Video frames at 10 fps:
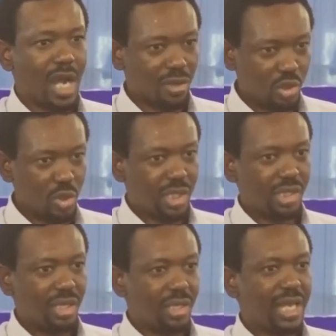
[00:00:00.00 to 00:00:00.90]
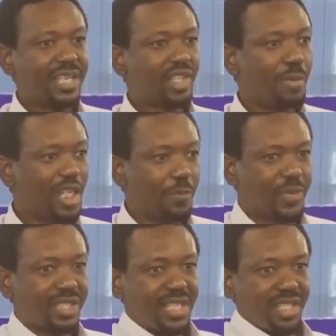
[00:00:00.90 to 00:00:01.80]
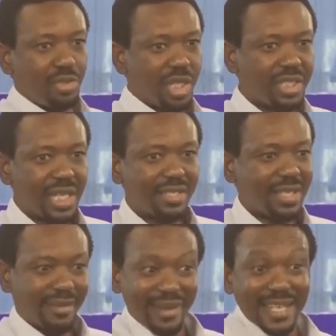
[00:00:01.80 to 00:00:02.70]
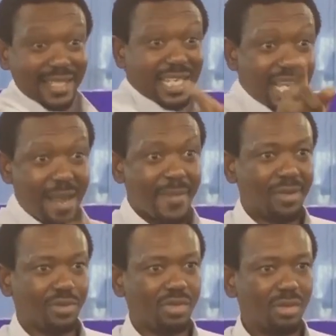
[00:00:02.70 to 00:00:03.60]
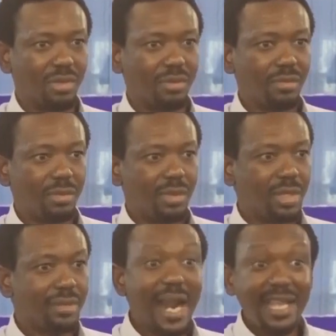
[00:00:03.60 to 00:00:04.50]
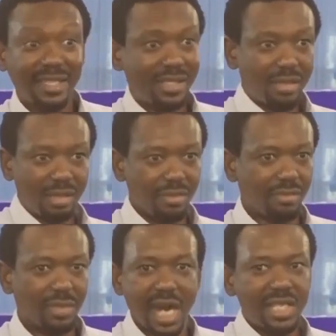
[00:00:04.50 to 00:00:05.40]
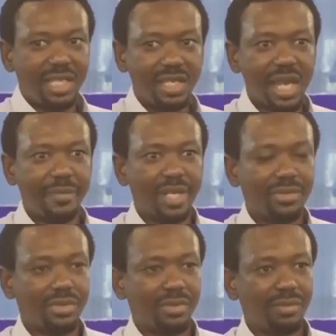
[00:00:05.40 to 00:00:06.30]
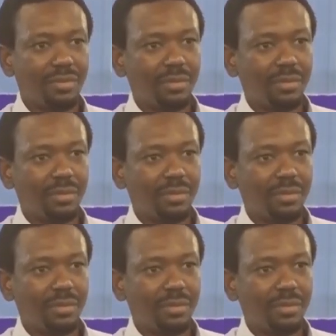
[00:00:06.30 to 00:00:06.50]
I'll do it. Like somebody presenting you a check, say, write any amount. Write any amount.